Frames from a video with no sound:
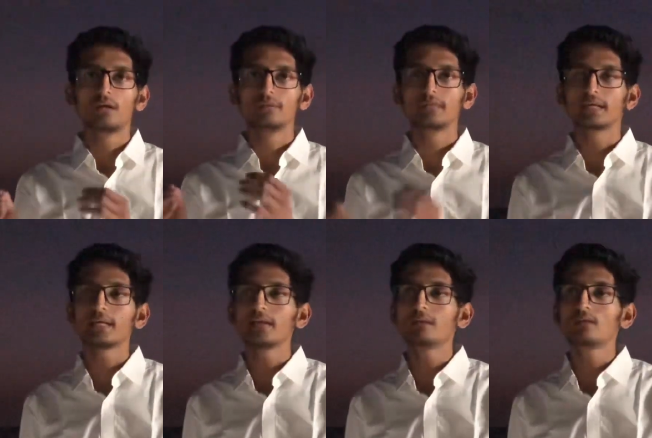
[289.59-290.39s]
They
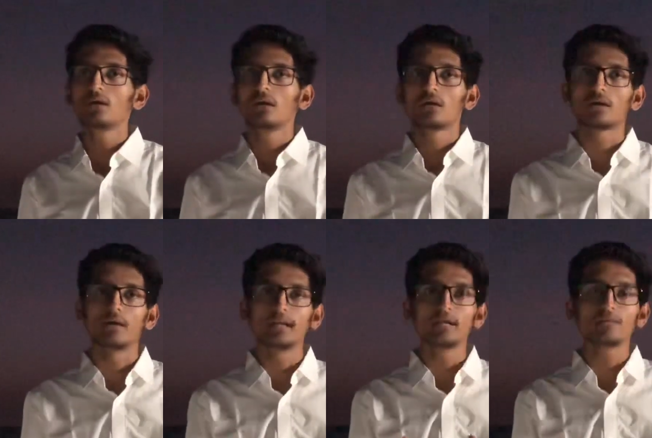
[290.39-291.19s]
can
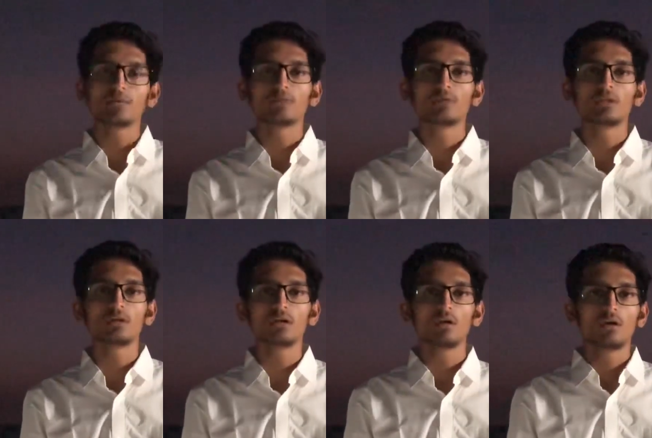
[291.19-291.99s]
connect between
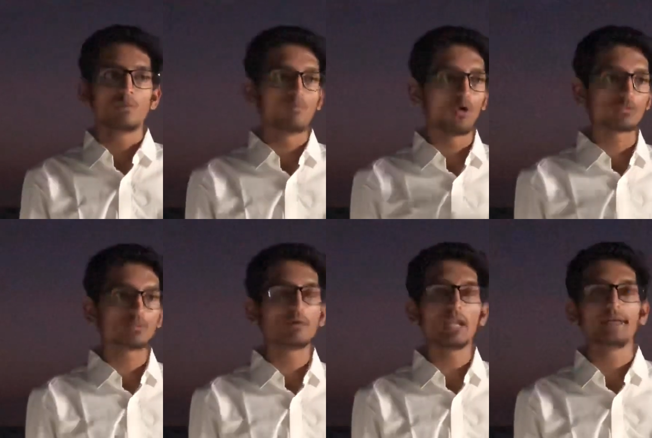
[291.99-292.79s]
the possible